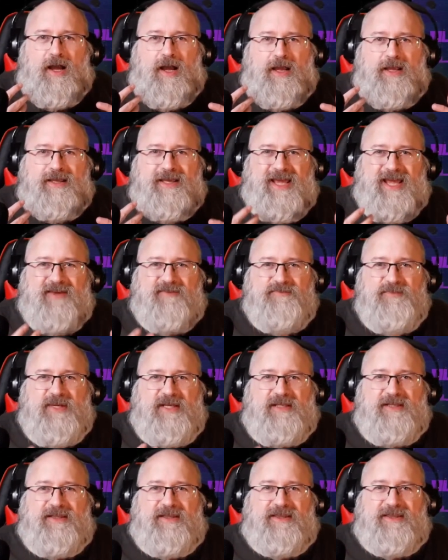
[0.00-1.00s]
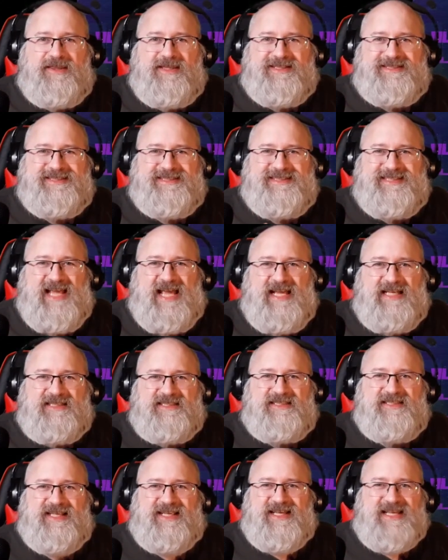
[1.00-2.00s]
gave me this
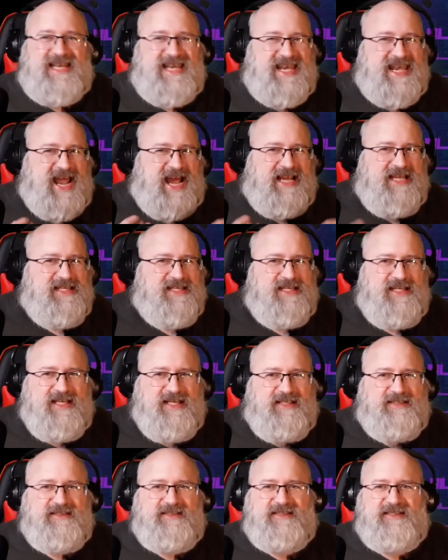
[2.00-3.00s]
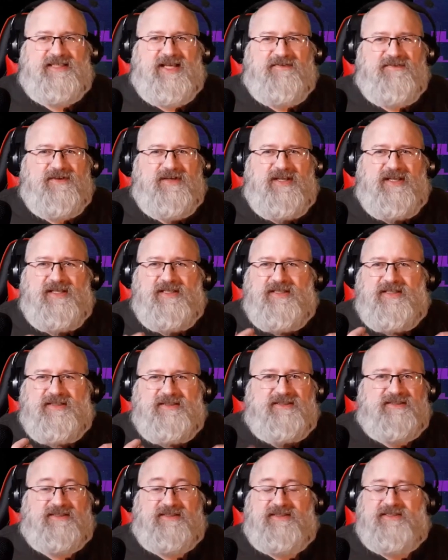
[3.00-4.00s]
taste in
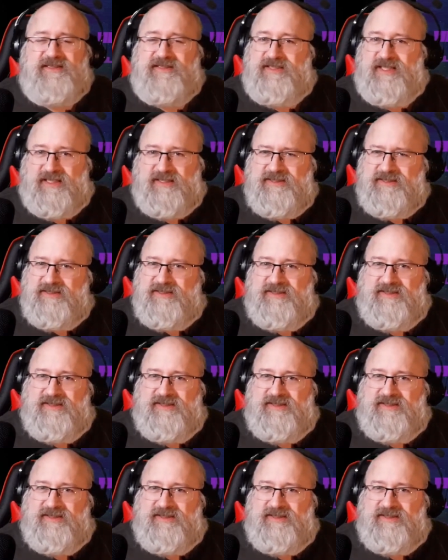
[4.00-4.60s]
1976.